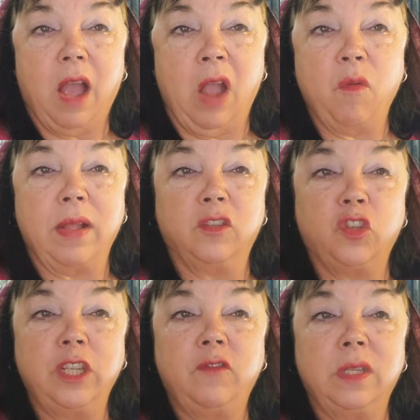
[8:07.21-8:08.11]
Iran's
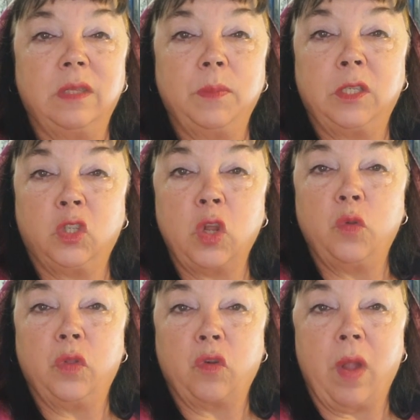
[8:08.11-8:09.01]
chieftains
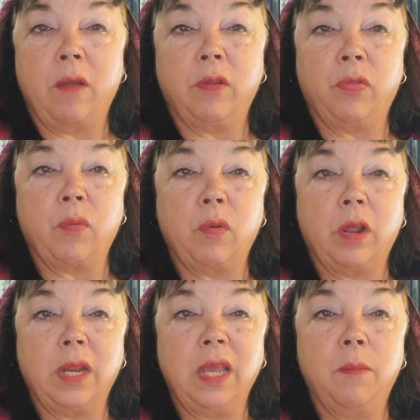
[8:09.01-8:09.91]
bestowed the crown and throne
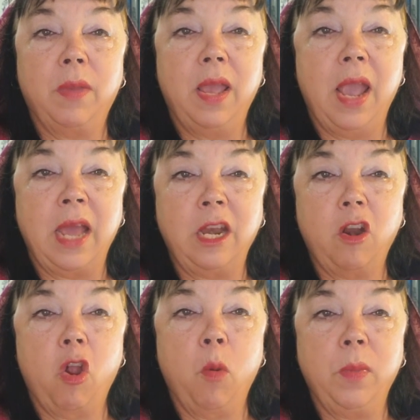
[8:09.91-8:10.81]
on him, and
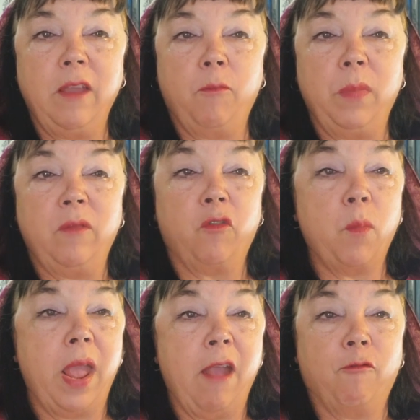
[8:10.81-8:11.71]
an army of men
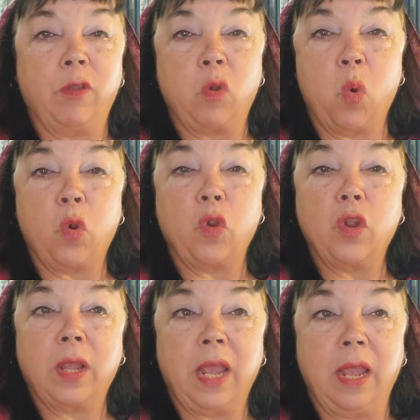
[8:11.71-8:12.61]
from every
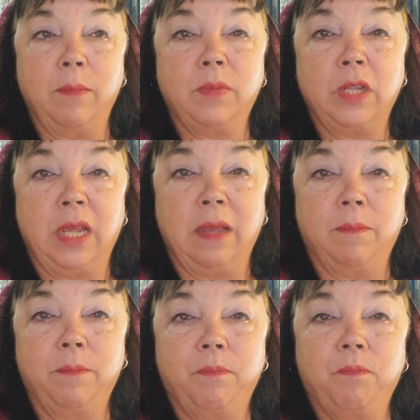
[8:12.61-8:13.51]
quarter came to him.